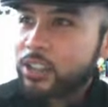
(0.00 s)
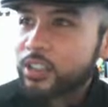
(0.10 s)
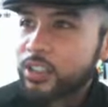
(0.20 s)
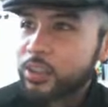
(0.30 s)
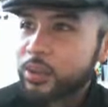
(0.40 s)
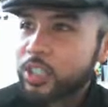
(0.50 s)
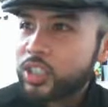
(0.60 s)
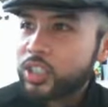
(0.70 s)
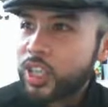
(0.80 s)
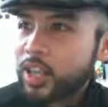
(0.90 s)
Just a quick
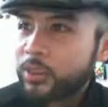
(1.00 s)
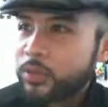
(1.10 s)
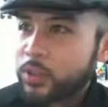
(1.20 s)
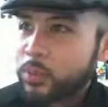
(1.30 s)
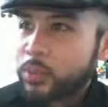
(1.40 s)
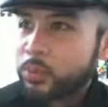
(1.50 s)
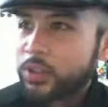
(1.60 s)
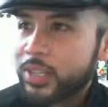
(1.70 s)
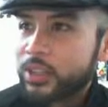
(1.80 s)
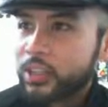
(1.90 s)
shout out for the people
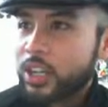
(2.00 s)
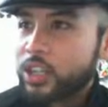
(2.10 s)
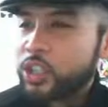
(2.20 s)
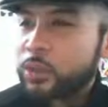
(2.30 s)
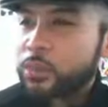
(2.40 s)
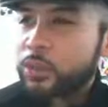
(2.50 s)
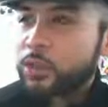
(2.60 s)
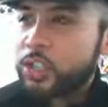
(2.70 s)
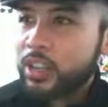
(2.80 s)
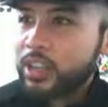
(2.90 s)
that jumped in
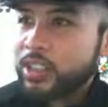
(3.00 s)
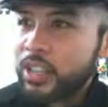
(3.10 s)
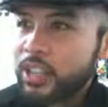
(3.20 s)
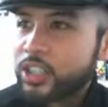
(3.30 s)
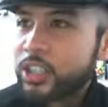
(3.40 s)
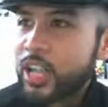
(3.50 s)
early on the session.